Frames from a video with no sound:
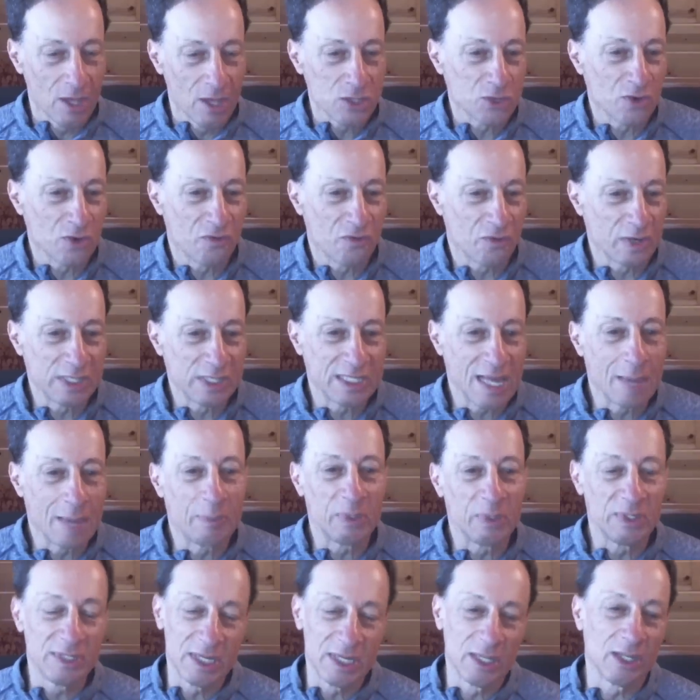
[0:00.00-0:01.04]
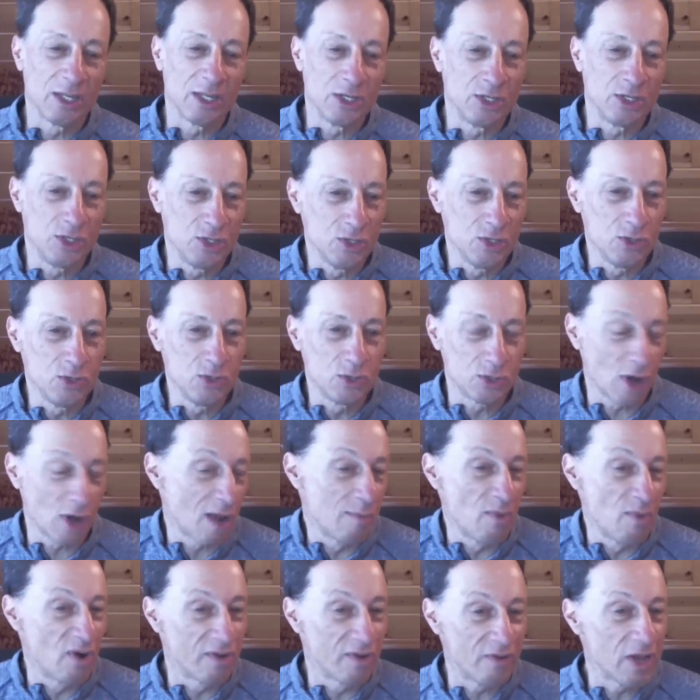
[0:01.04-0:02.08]
So for example, Dylan, do you try
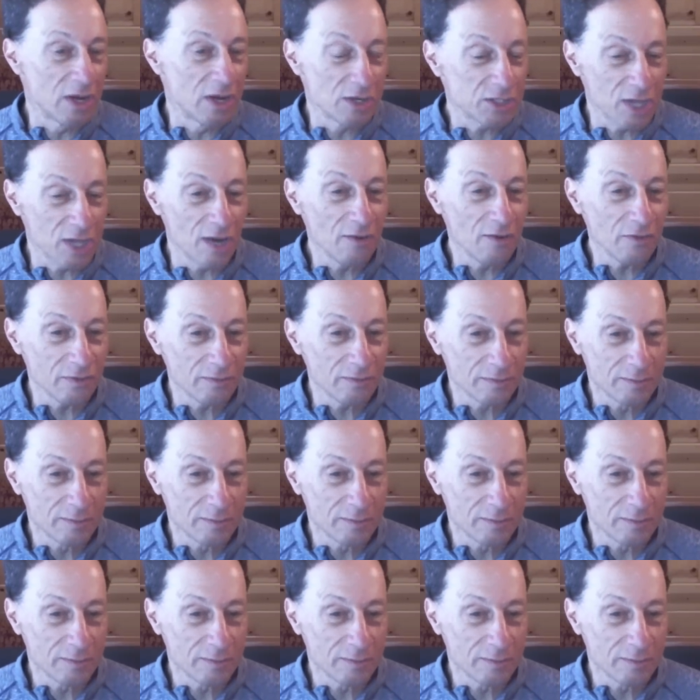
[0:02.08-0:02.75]
to motivate yourself?